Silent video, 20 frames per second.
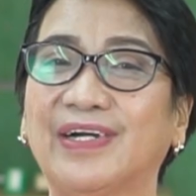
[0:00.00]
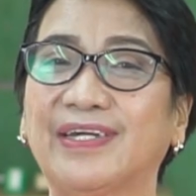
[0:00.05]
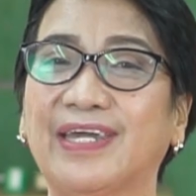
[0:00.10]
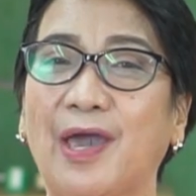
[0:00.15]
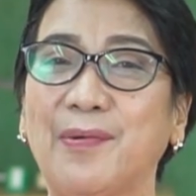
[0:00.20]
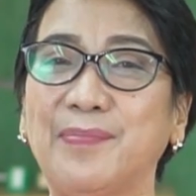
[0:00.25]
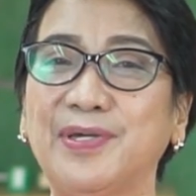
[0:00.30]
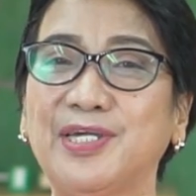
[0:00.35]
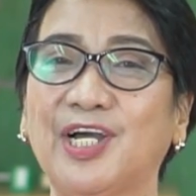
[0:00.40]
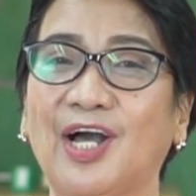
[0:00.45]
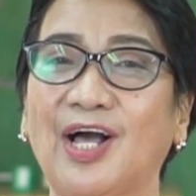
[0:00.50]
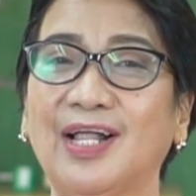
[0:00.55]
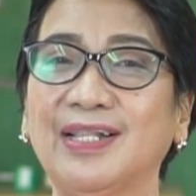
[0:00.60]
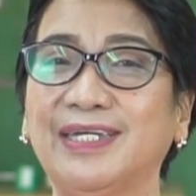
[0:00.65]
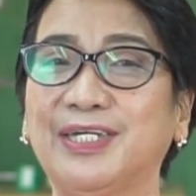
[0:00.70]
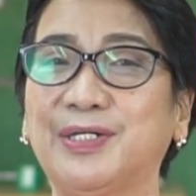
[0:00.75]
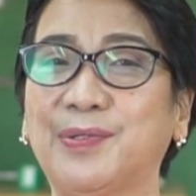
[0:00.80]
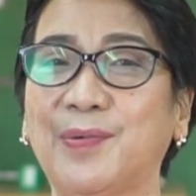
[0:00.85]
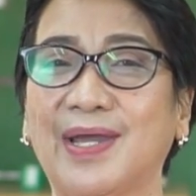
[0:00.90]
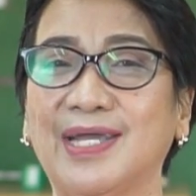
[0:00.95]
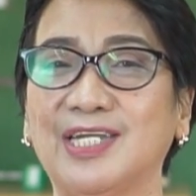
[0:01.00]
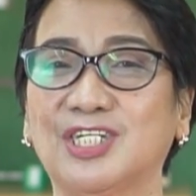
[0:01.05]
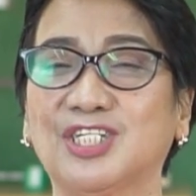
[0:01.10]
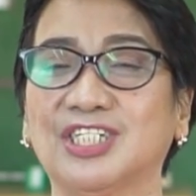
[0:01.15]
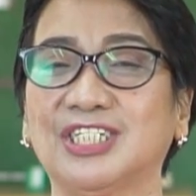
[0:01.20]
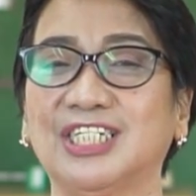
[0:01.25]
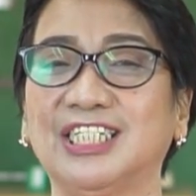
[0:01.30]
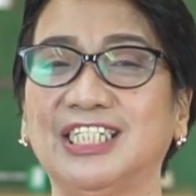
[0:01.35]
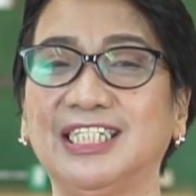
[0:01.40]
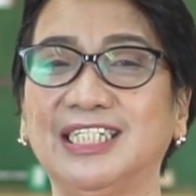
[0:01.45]
a chemical
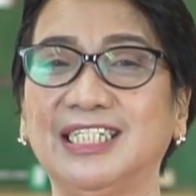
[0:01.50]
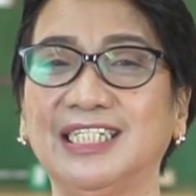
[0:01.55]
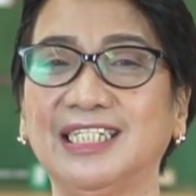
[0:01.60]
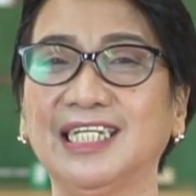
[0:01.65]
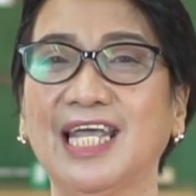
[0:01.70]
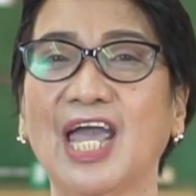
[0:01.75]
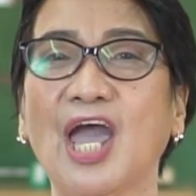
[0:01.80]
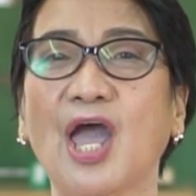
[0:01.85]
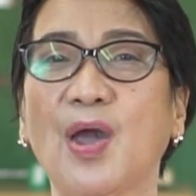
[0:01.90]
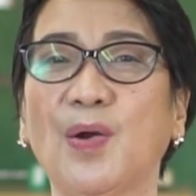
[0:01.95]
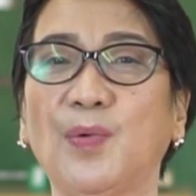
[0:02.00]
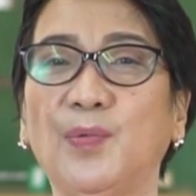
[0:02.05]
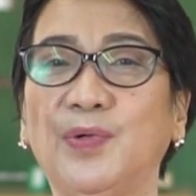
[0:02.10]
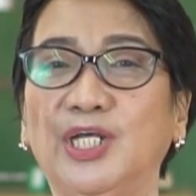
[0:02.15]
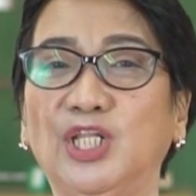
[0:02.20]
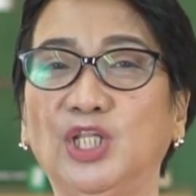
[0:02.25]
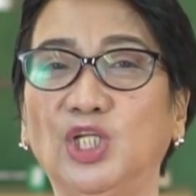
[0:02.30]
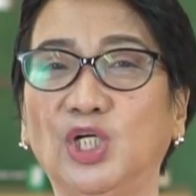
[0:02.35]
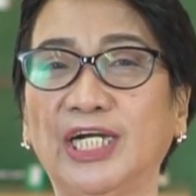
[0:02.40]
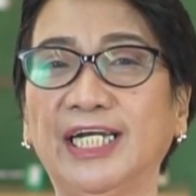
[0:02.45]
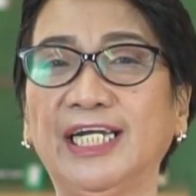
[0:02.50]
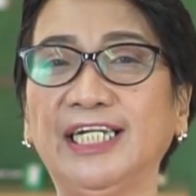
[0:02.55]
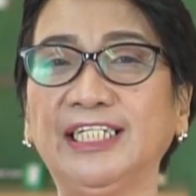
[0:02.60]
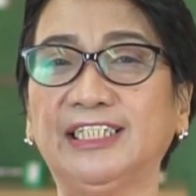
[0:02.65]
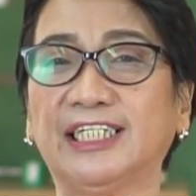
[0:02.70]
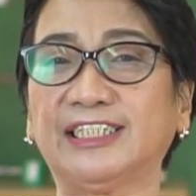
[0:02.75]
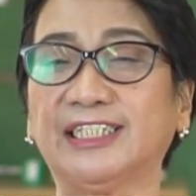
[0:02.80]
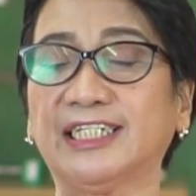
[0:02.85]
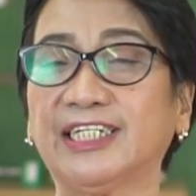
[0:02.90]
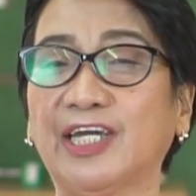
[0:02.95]
equation. We
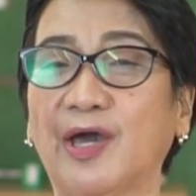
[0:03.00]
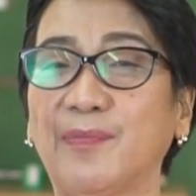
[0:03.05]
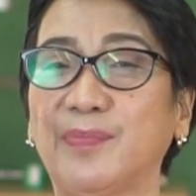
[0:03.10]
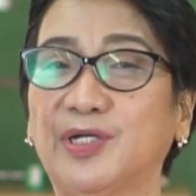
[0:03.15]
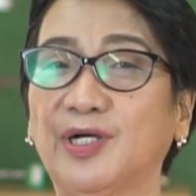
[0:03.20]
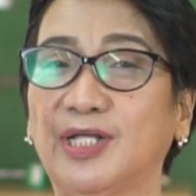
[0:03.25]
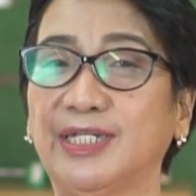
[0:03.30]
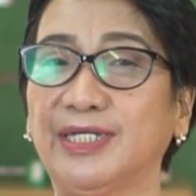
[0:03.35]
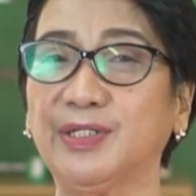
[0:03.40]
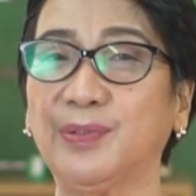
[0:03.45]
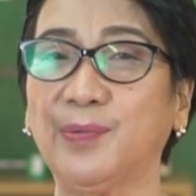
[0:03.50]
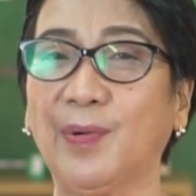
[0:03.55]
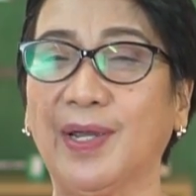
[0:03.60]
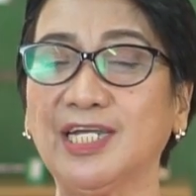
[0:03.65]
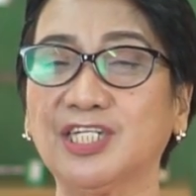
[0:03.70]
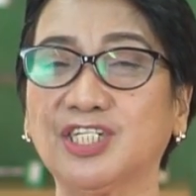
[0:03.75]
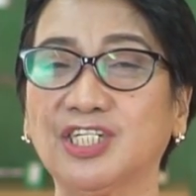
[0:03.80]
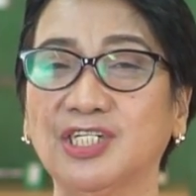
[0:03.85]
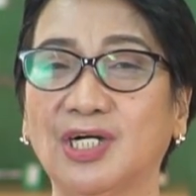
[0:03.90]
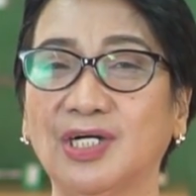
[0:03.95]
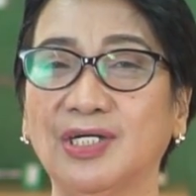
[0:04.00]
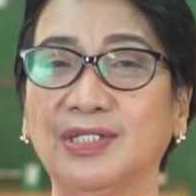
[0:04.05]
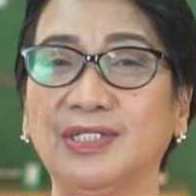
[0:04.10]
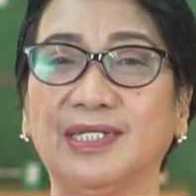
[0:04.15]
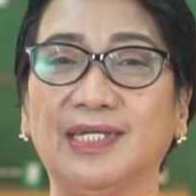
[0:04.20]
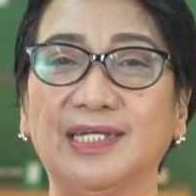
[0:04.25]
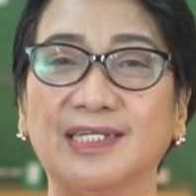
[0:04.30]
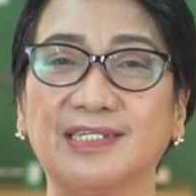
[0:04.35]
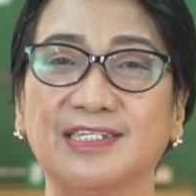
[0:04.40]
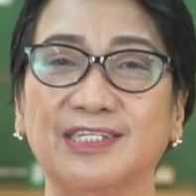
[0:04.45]
learned that a chemical equation
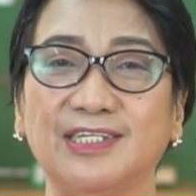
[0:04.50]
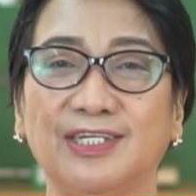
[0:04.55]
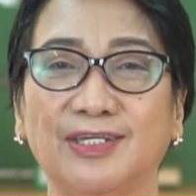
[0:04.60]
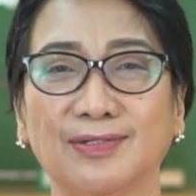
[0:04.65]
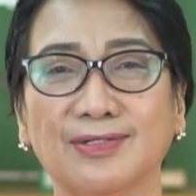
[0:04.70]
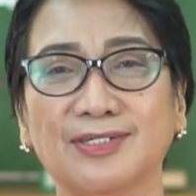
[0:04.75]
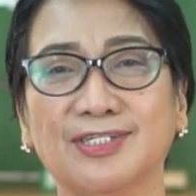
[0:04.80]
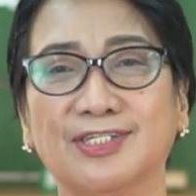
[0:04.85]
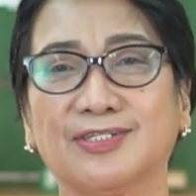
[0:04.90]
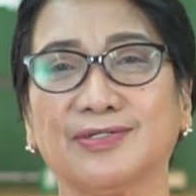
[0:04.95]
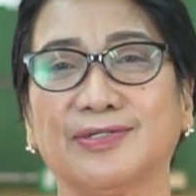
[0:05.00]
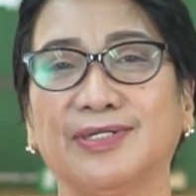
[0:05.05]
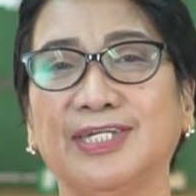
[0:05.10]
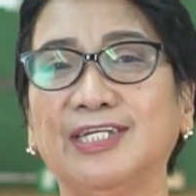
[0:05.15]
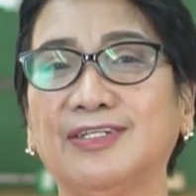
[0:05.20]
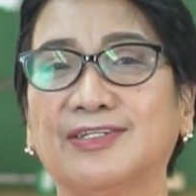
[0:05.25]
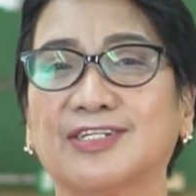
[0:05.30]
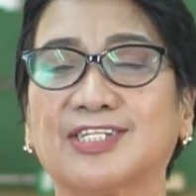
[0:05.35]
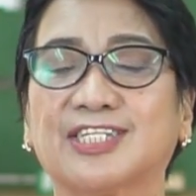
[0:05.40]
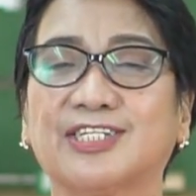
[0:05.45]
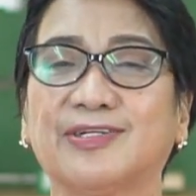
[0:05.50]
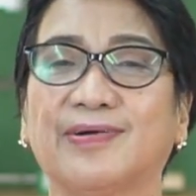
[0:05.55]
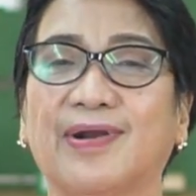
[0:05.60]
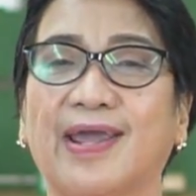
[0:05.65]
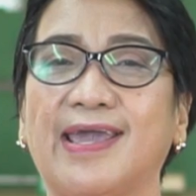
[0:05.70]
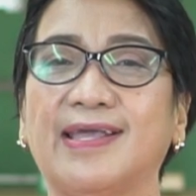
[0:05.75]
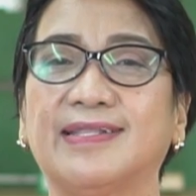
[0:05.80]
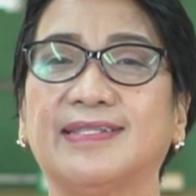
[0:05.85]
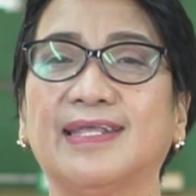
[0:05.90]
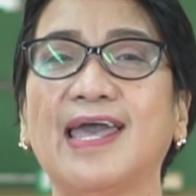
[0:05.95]
is used to
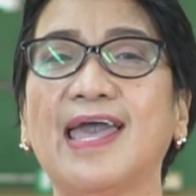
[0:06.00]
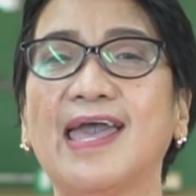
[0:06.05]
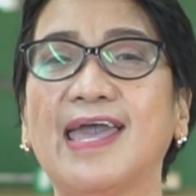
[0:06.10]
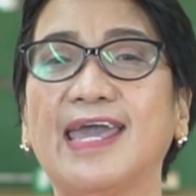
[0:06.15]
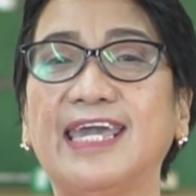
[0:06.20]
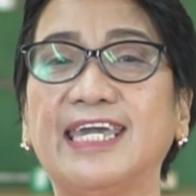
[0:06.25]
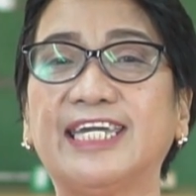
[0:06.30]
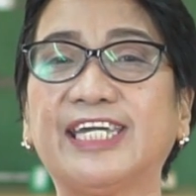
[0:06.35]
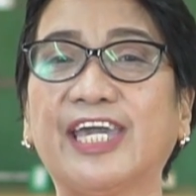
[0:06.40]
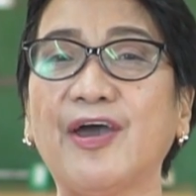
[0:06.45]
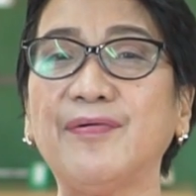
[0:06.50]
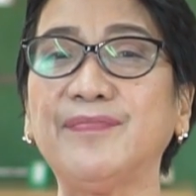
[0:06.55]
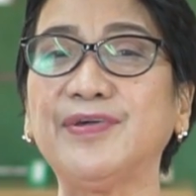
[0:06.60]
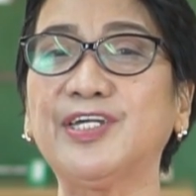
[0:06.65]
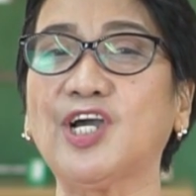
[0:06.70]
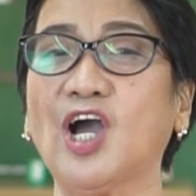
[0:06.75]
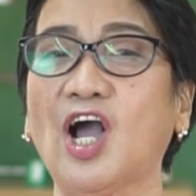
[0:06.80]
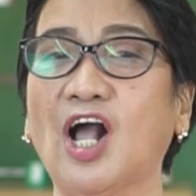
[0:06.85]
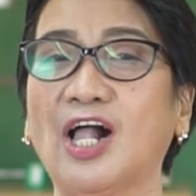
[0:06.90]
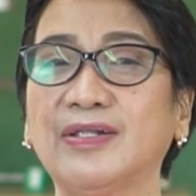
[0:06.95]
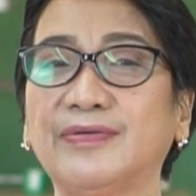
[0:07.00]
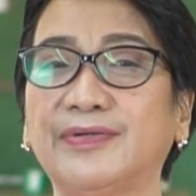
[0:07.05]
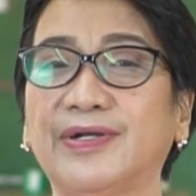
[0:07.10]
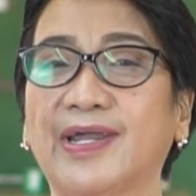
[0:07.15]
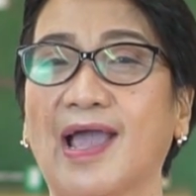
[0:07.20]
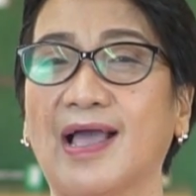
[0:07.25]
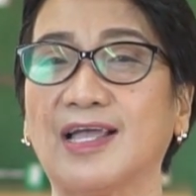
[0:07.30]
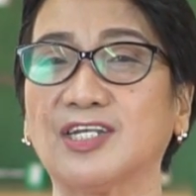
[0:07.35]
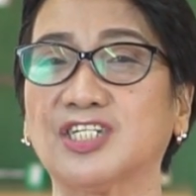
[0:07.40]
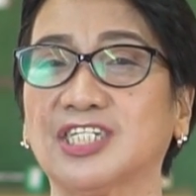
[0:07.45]
illustrate a chemical
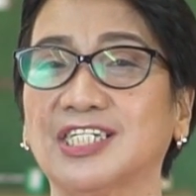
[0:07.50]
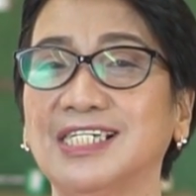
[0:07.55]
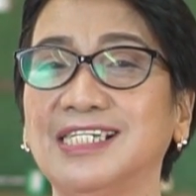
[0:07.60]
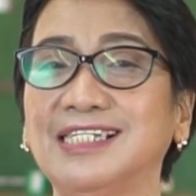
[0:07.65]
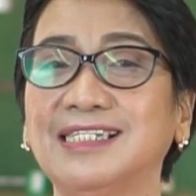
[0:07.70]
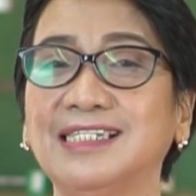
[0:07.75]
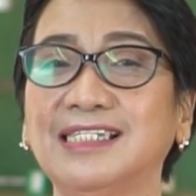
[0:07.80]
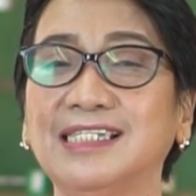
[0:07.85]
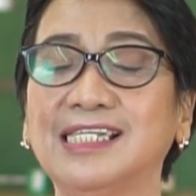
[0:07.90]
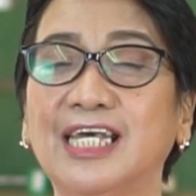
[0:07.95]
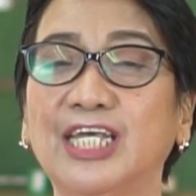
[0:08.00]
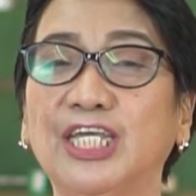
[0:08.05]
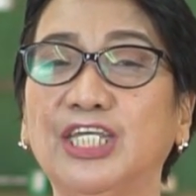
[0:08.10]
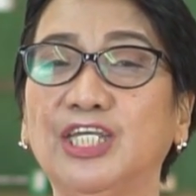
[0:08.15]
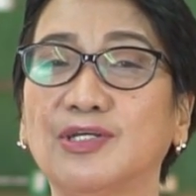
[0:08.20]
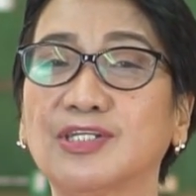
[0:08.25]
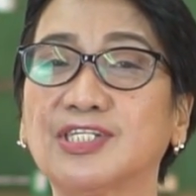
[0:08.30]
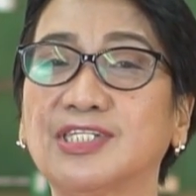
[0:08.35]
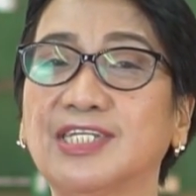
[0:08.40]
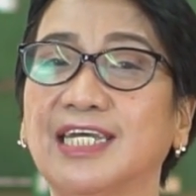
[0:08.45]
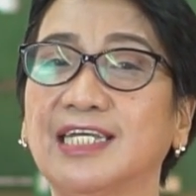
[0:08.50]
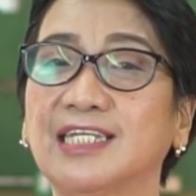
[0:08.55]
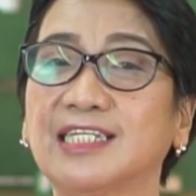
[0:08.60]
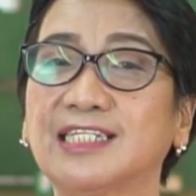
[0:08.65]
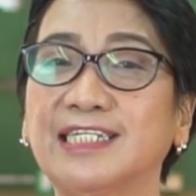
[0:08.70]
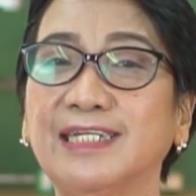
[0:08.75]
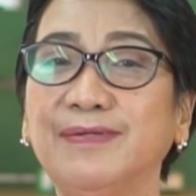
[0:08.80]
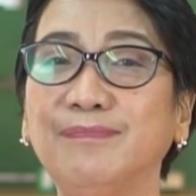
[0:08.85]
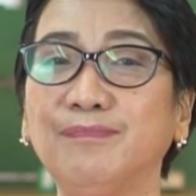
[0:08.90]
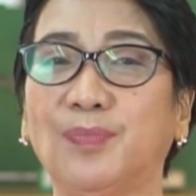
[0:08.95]
reaction using
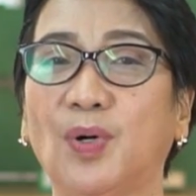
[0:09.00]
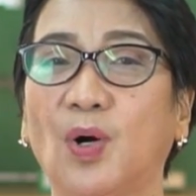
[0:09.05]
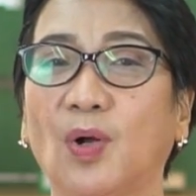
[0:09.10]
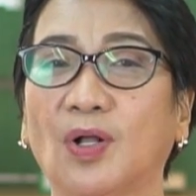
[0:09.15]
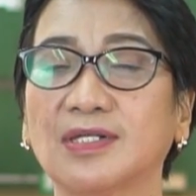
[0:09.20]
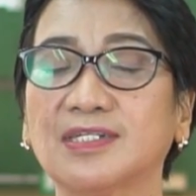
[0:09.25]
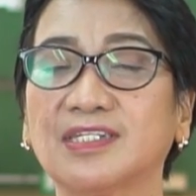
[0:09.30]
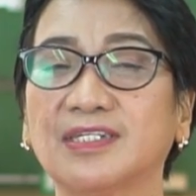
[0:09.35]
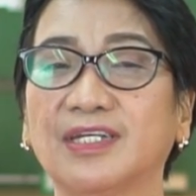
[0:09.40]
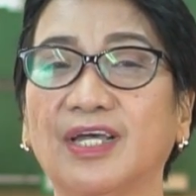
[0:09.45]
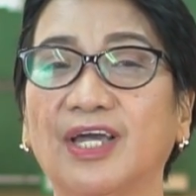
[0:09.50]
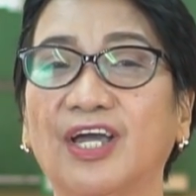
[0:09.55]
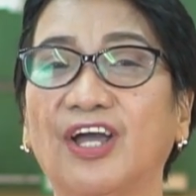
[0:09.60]
symbols,